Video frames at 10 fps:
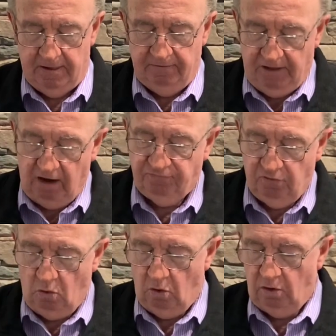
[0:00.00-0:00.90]

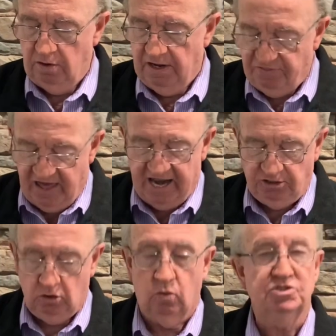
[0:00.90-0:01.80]
Therefore,
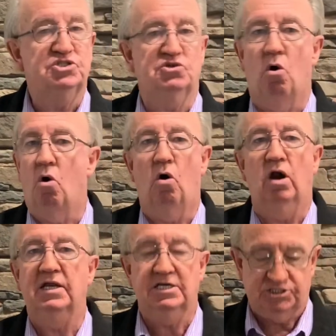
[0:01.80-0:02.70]
Nathanael was
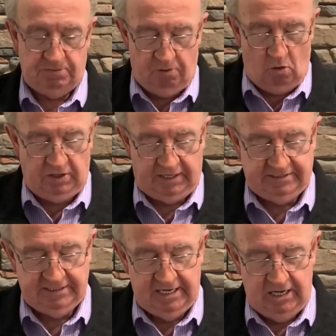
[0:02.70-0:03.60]
sorely disappointed
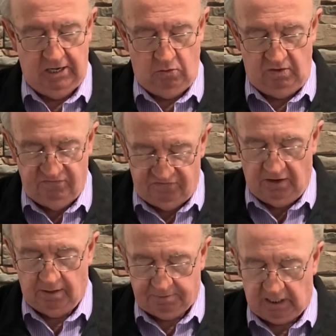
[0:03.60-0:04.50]
when
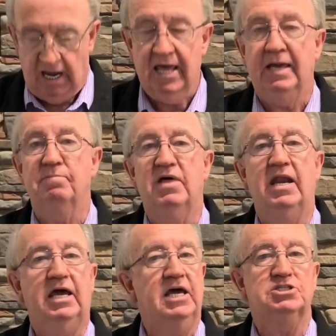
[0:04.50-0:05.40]
Philip claimed
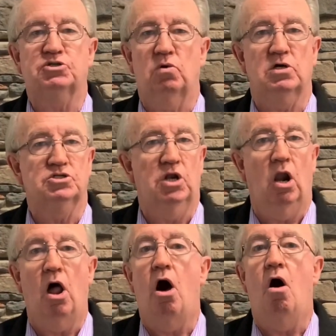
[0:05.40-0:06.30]
that Israel's
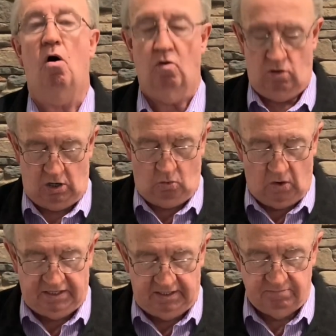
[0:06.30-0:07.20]

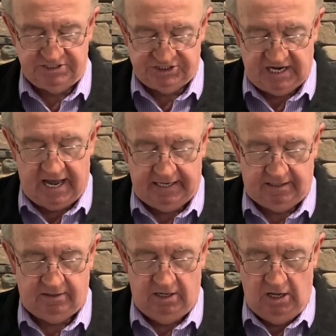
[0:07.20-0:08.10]
long-awaited
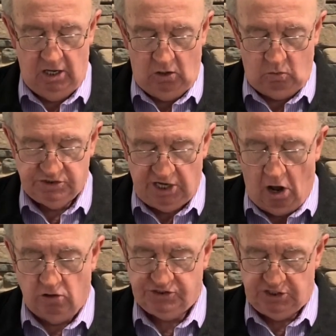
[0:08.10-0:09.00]
Messiah was
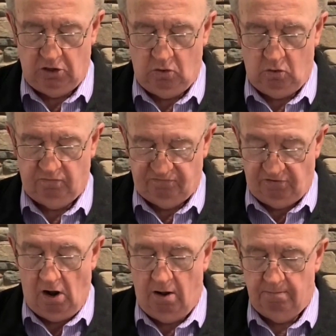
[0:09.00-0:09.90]
also
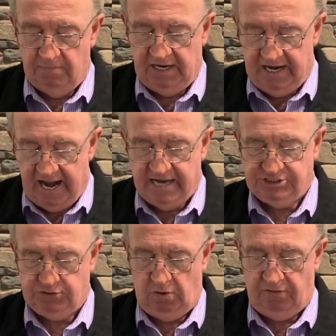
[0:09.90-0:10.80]
from
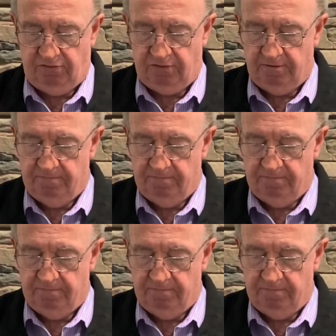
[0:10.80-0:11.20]
Nazareth.